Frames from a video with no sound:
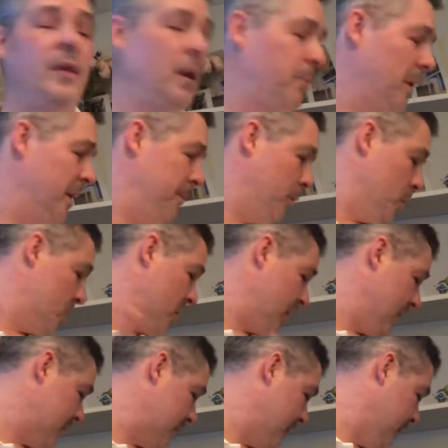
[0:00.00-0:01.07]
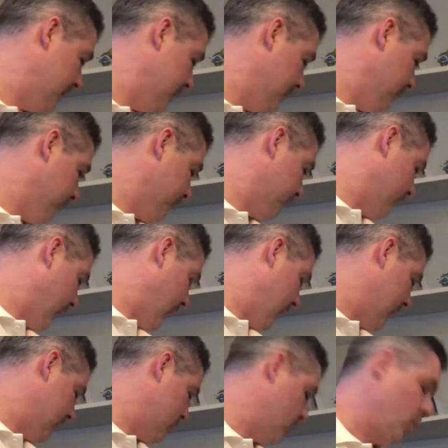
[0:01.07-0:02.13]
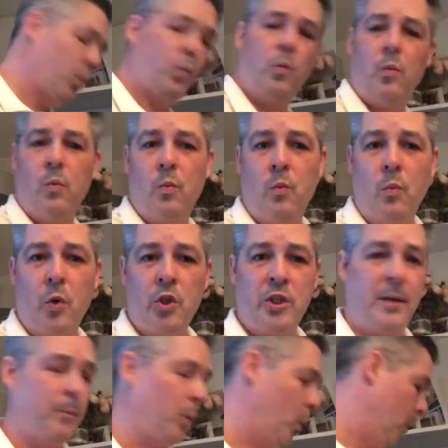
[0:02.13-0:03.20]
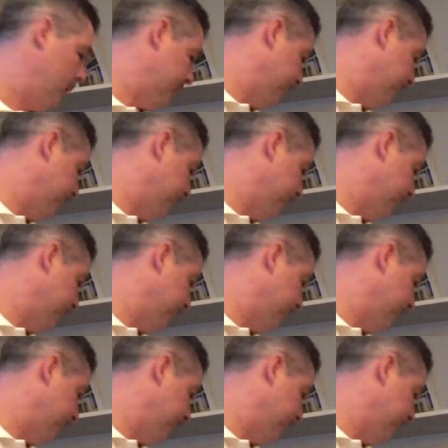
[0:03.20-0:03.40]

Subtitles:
But I need to pour something else. So, what should I pour?